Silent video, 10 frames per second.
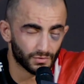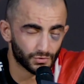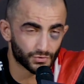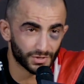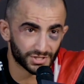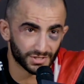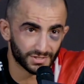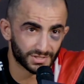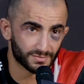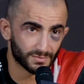
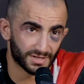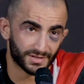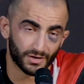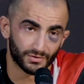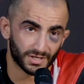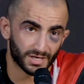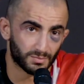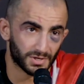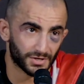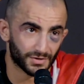nutritionist Matteo
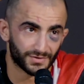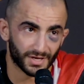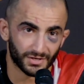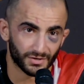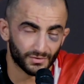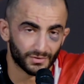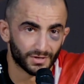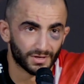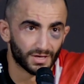DiCaprio, thank you.